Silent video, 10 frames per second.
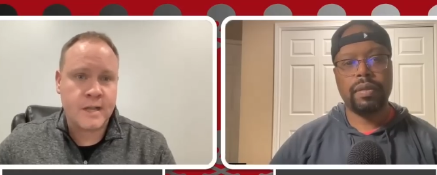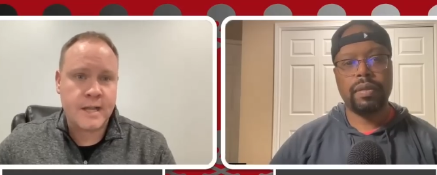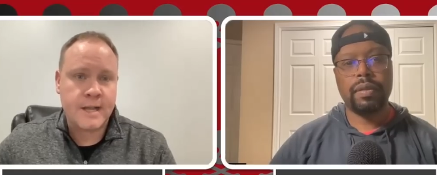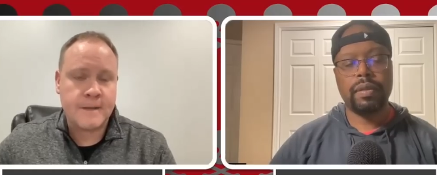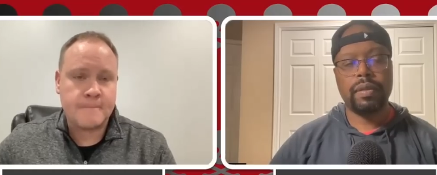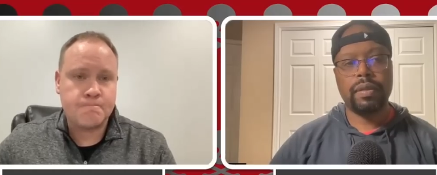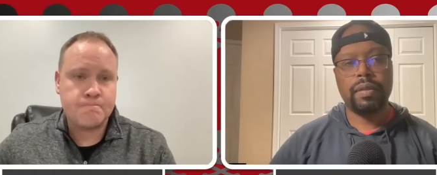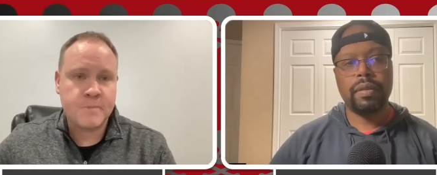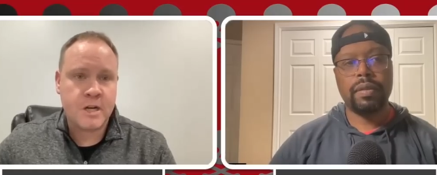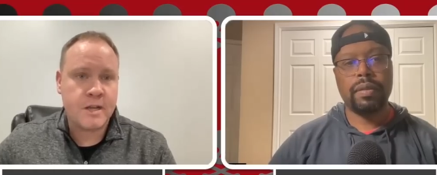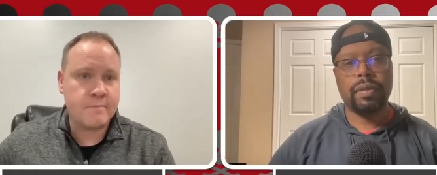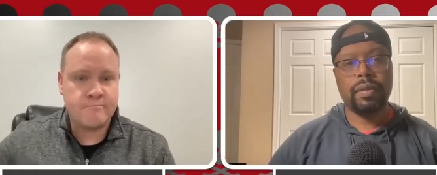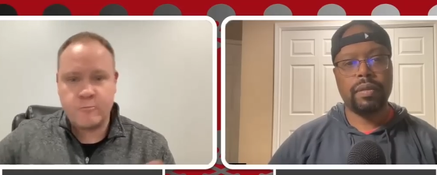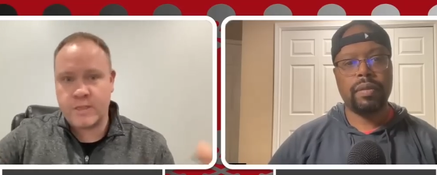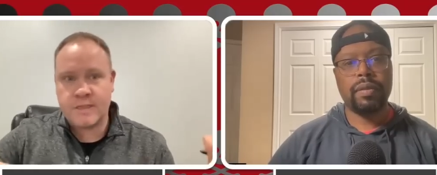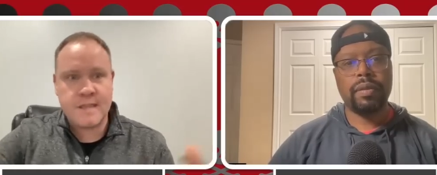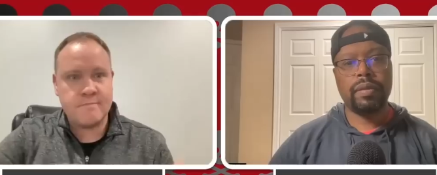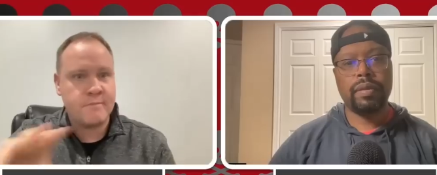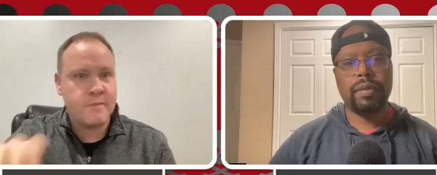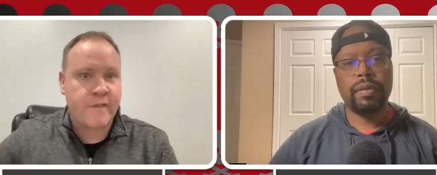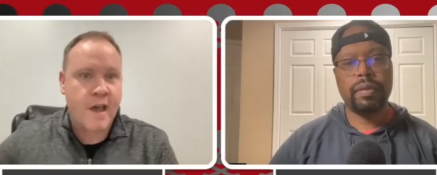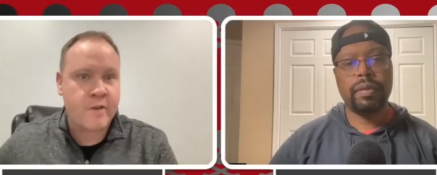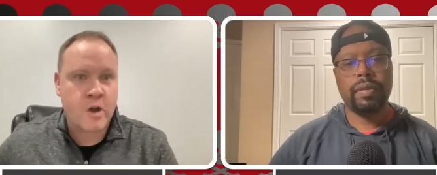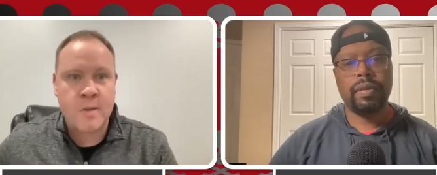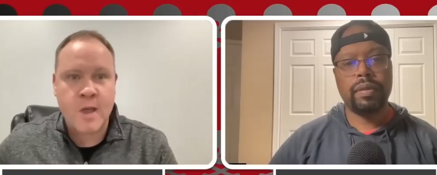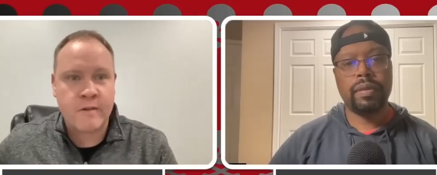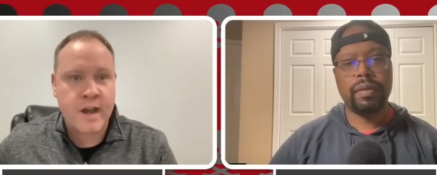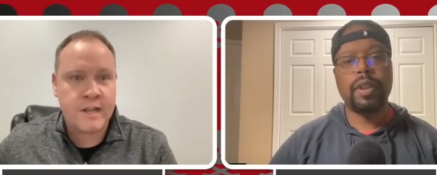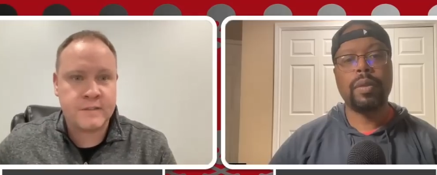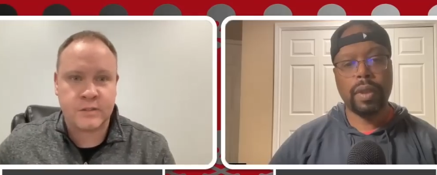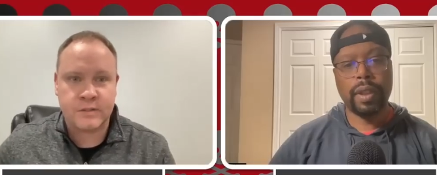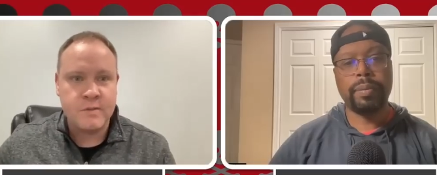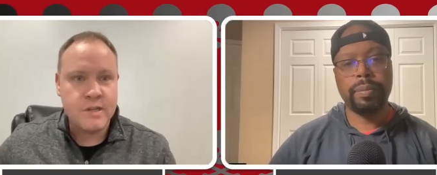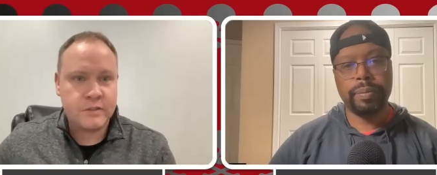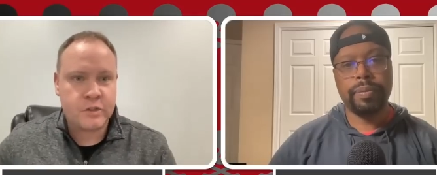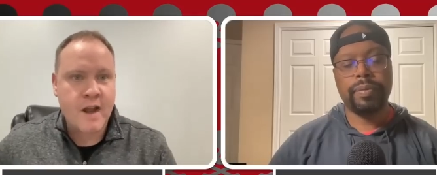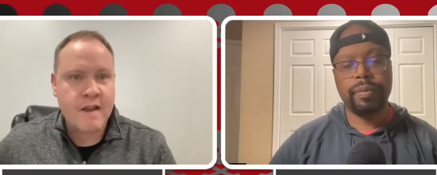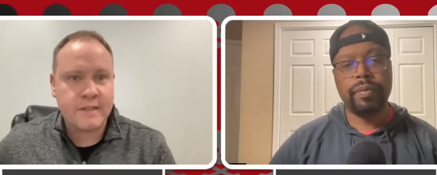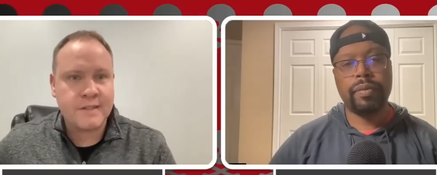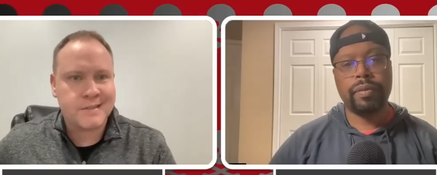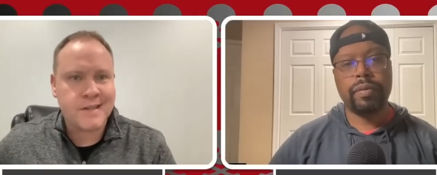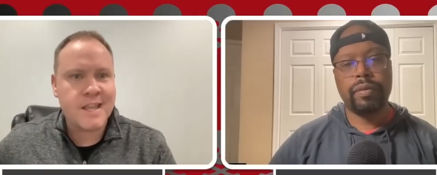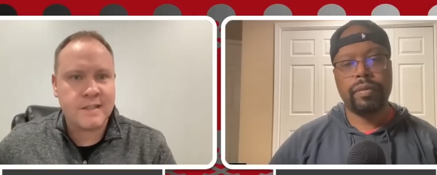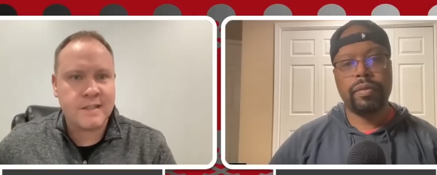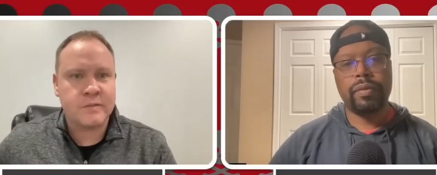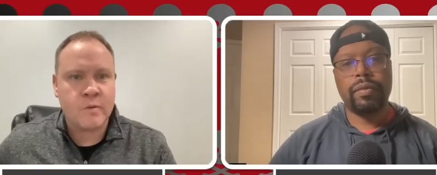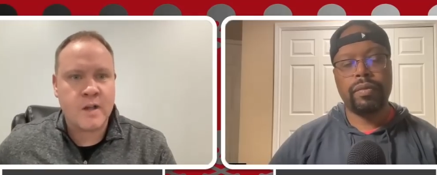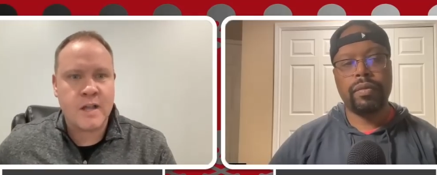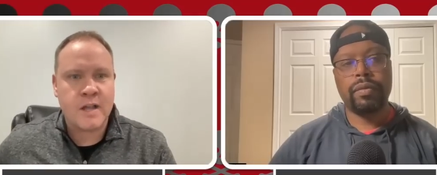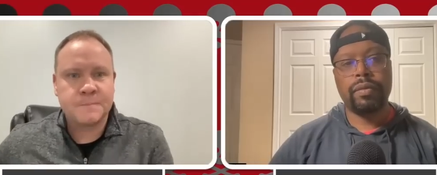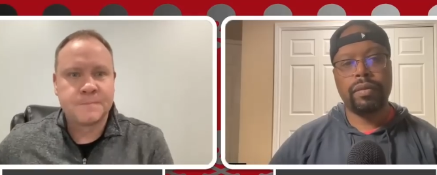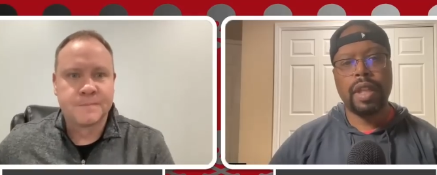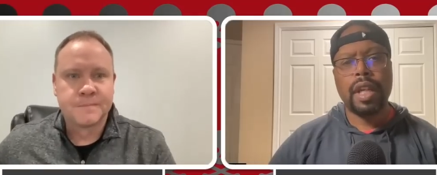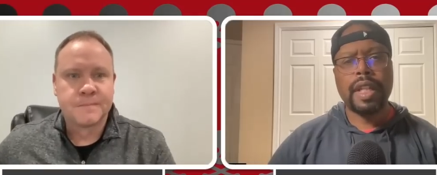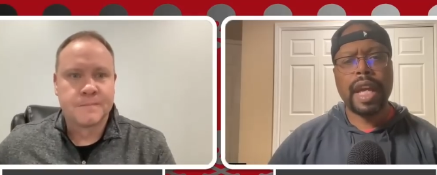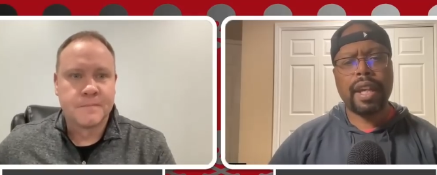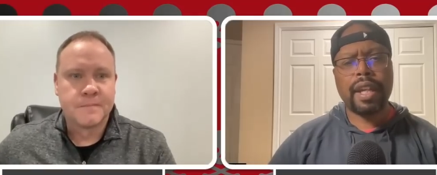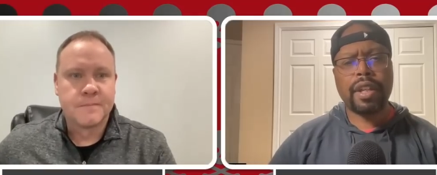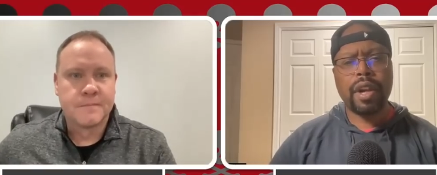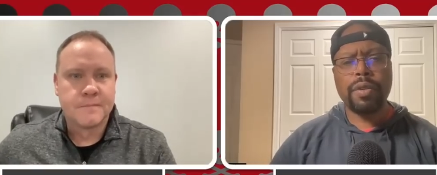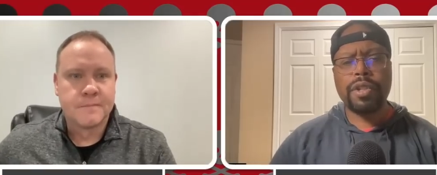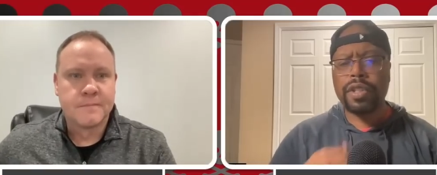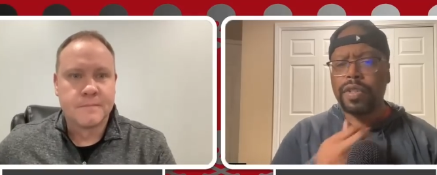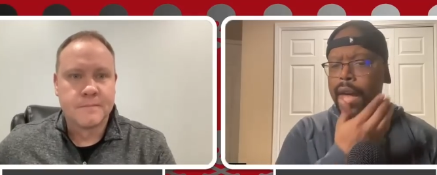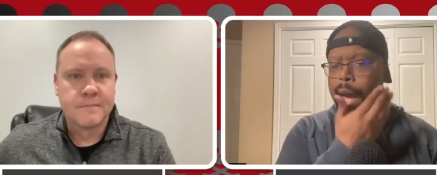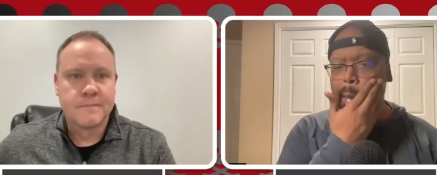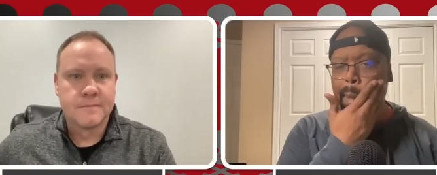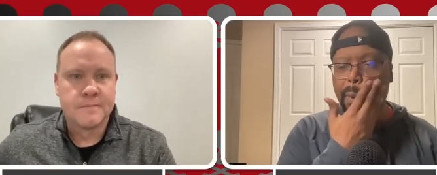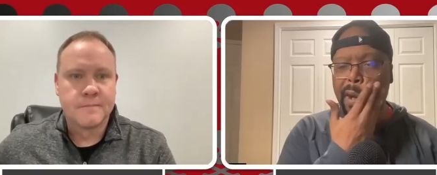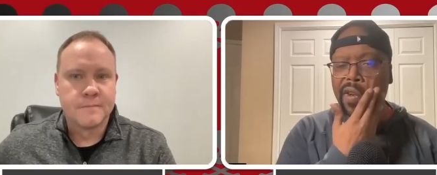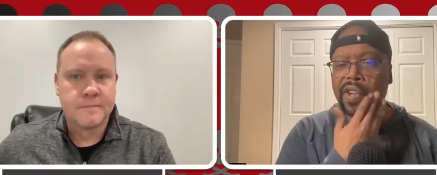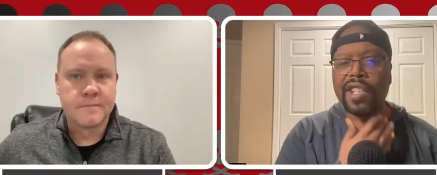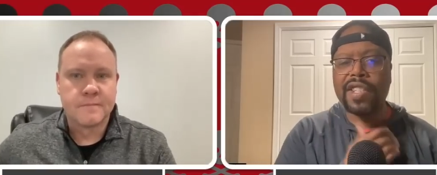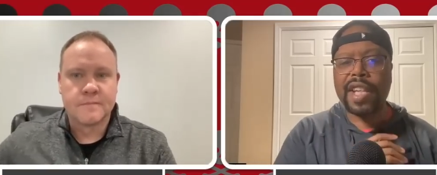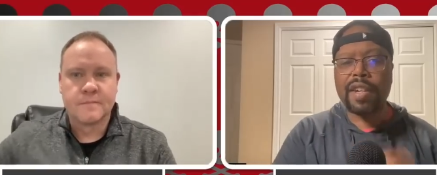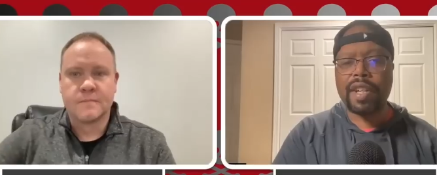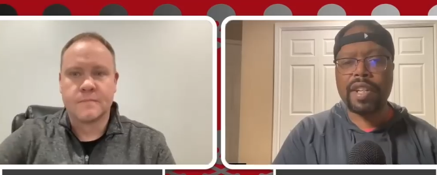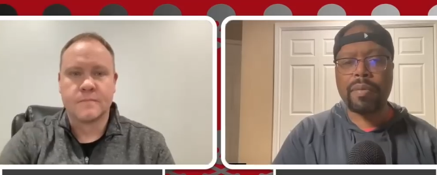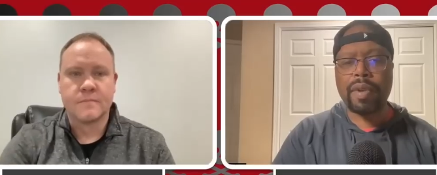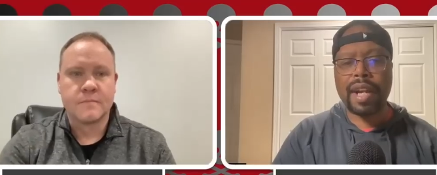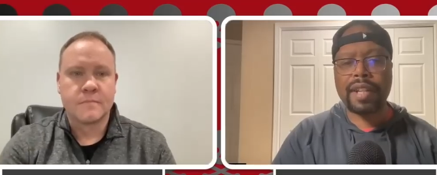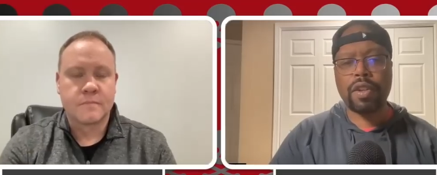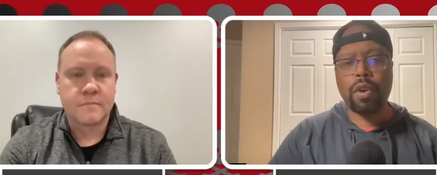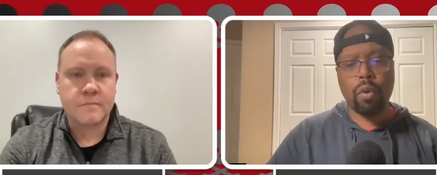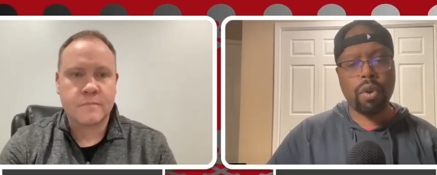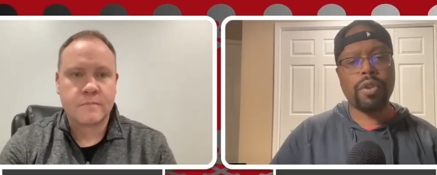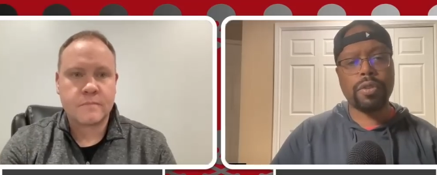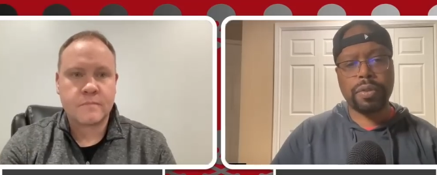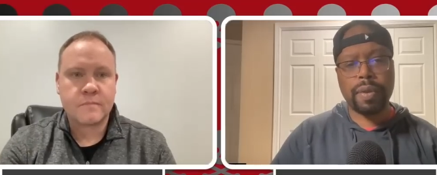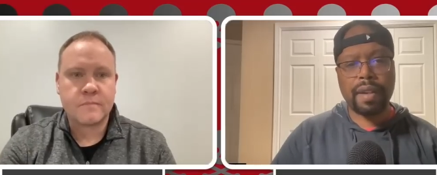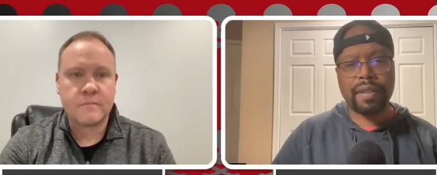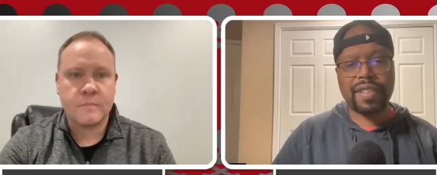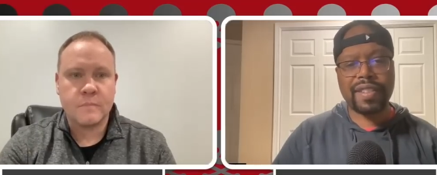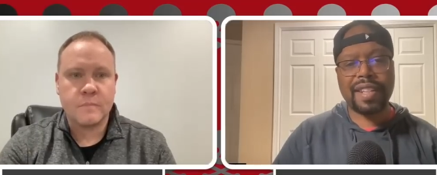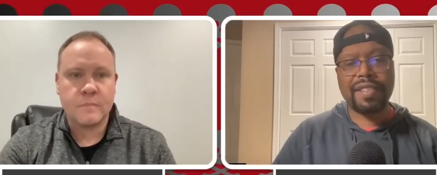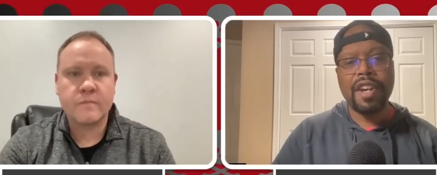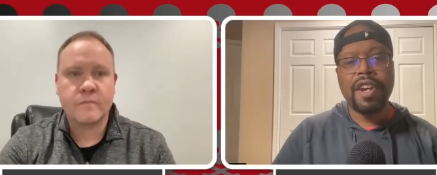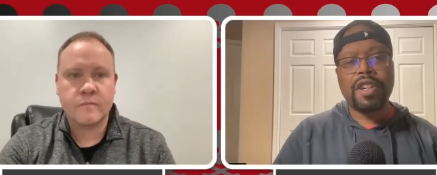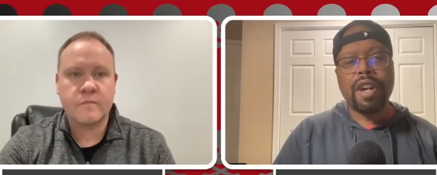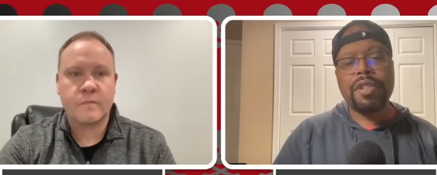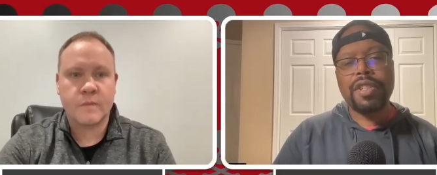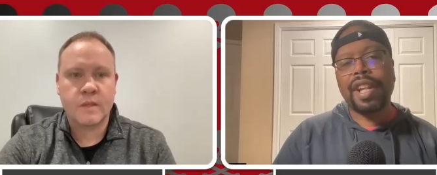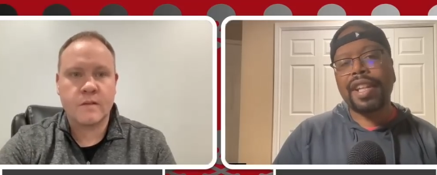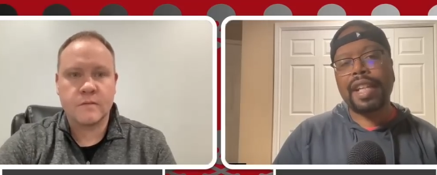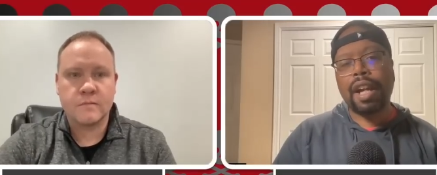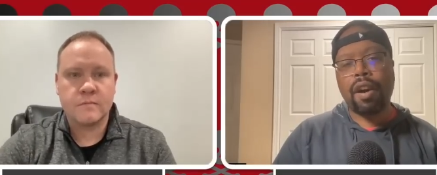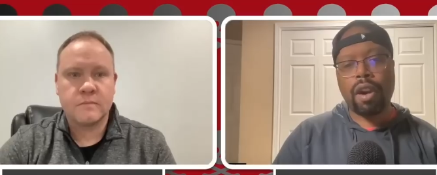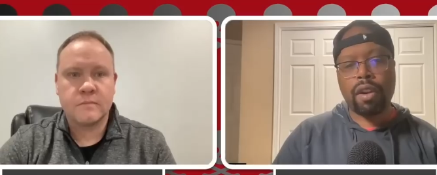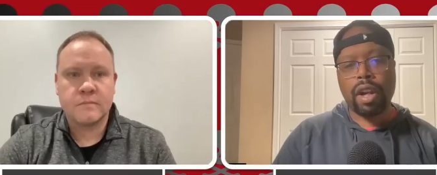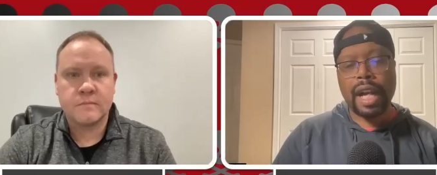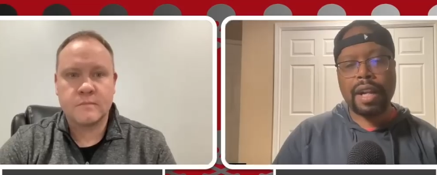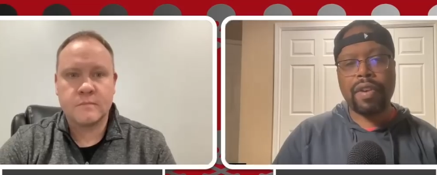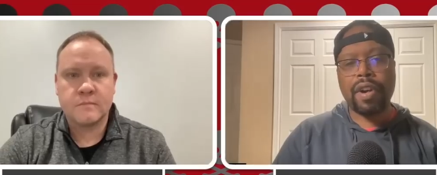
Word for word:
Speaker 1: um, you know within the 500 mile radius or surrounding states as well
Speaker 2: yeah, and coaches that, and whether it's here in Nebraska or those surrounding states, coaches that I think are kind of